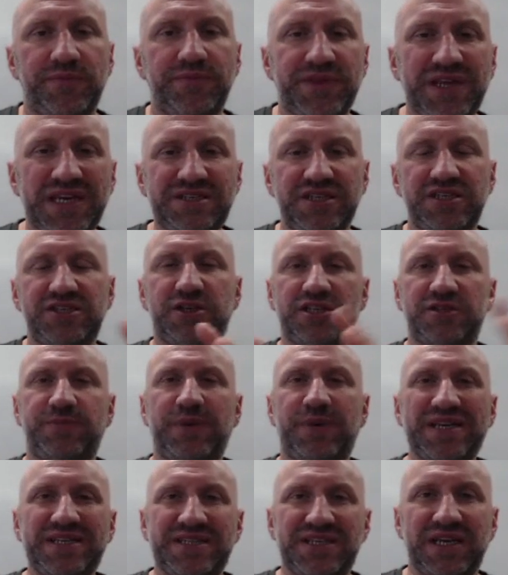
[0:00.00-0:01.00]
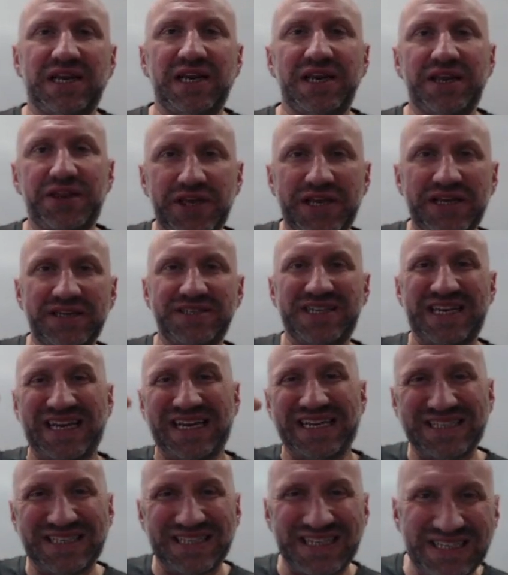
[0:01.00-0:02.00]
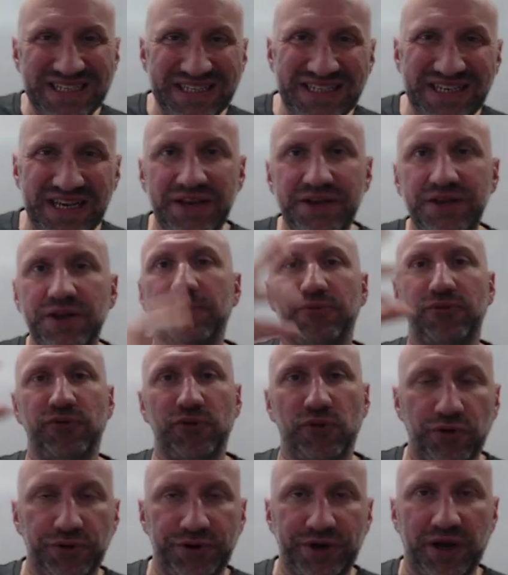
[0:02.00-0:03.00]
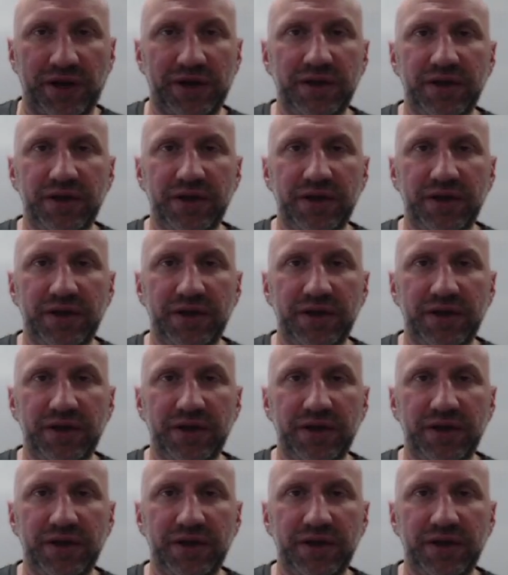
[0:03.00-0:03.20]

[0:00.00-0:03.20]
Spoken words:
These are just basically things that exist in the broader